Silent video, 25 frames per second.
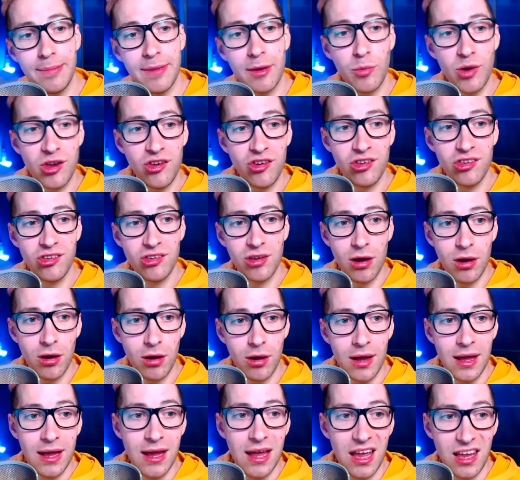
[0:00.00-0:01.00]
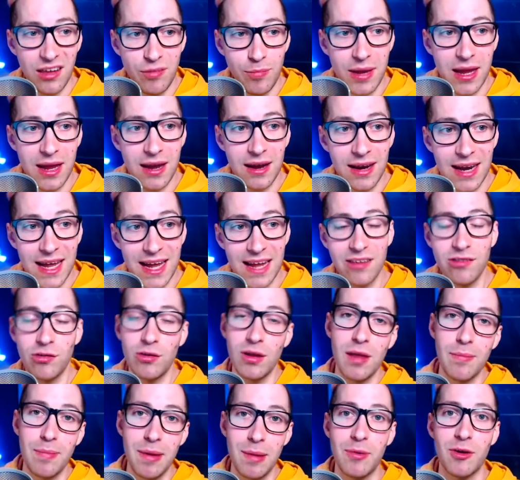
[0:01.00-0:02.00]
that we just saw is being linked so
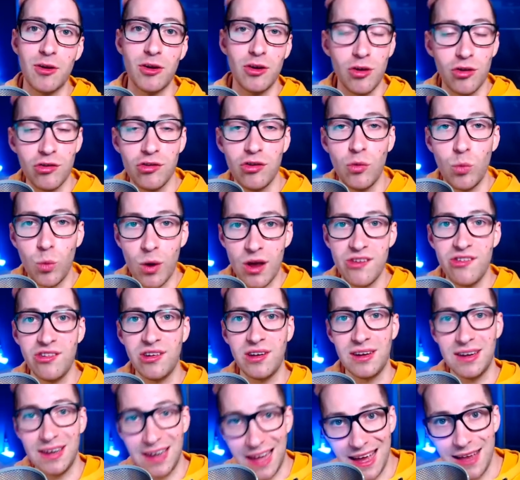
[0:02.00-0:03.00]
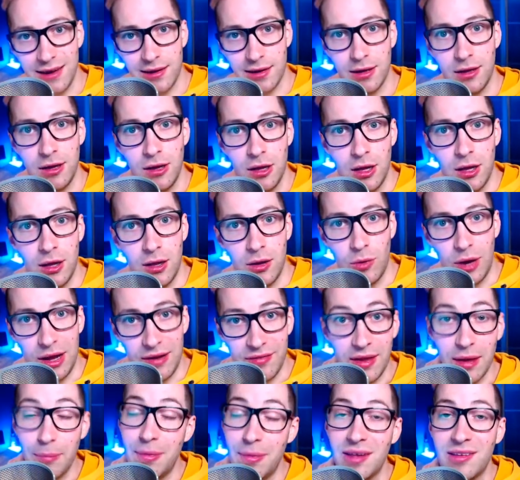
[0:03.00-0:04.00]
that people can also watch it later
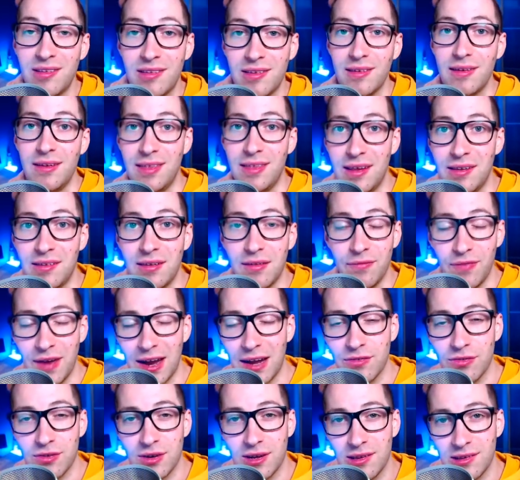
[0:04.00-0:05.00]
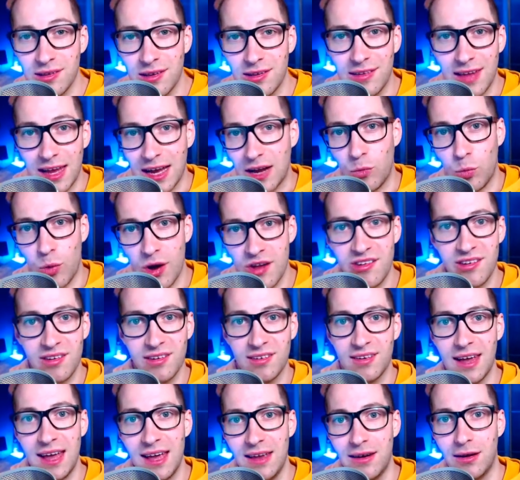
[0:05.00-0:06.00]
if they missed this effect, for instance, they can watch
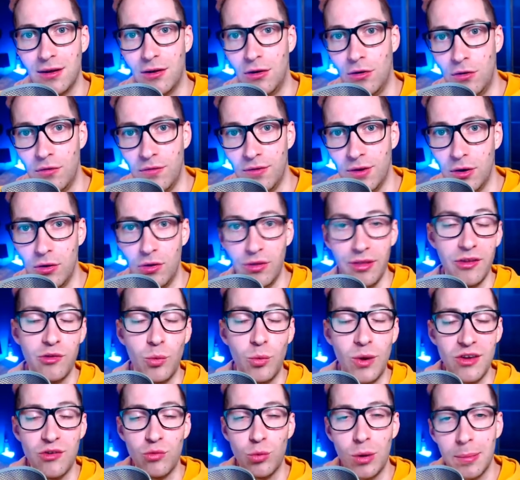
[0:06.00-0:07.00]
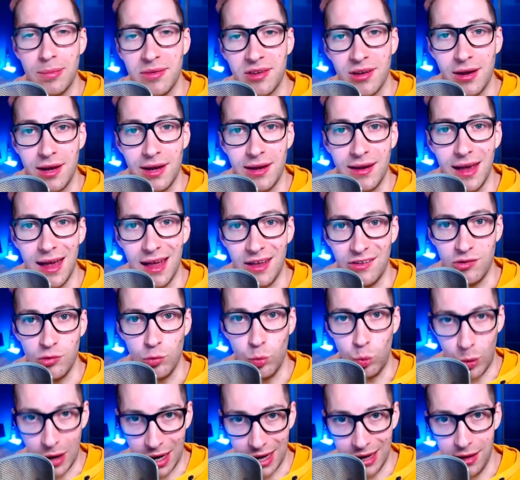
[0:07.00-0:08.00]
it later over on the Twitch website as
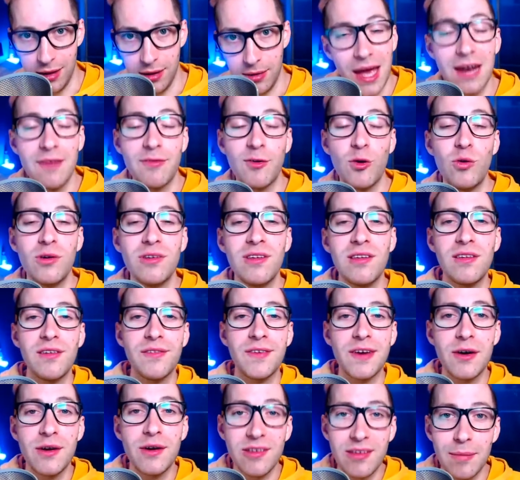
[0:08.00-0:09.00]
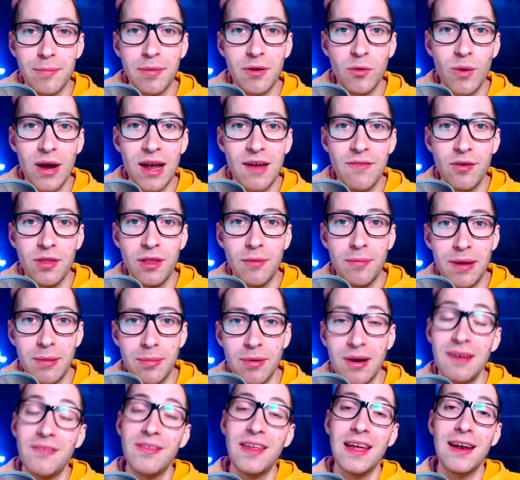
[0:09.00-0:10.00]
well. And of course, it's a very simple way for the
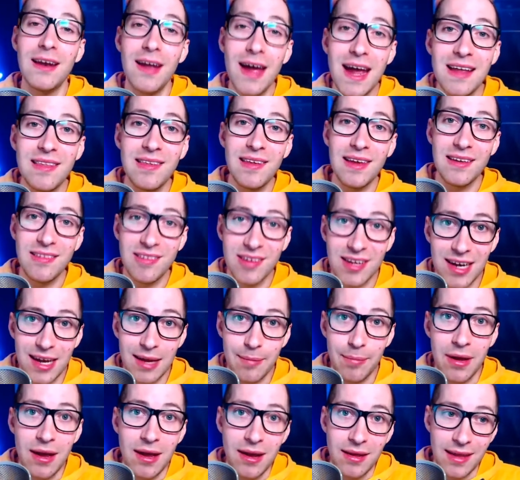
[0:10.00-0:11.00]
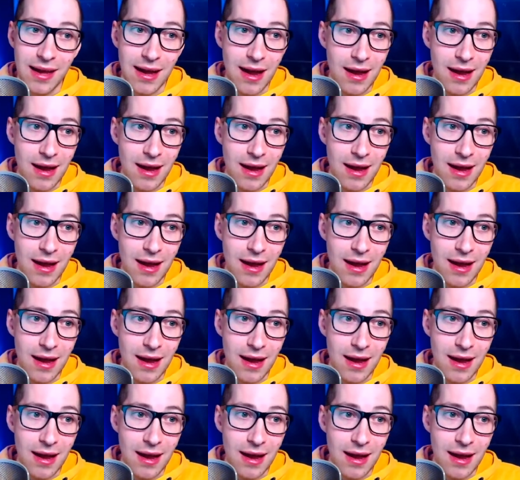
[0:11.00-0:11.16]
people, if they like this clip, they